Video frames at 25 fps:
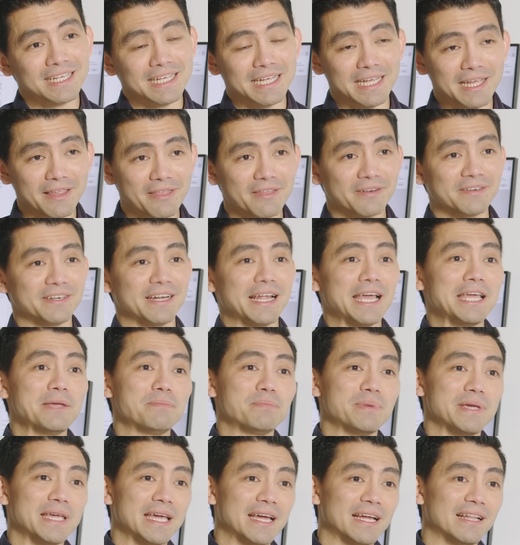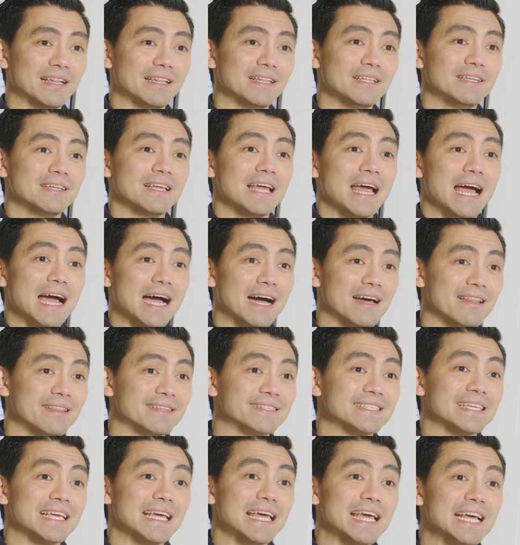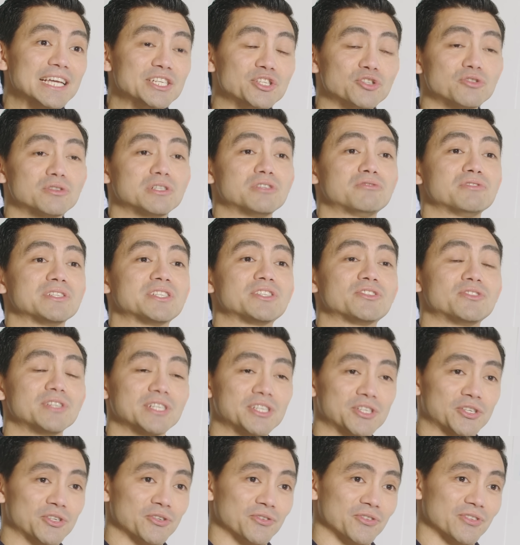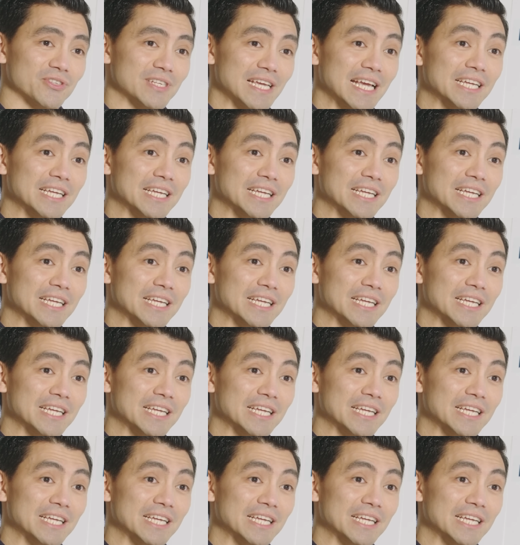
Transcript: Ethernet A P L adds extra restrictions,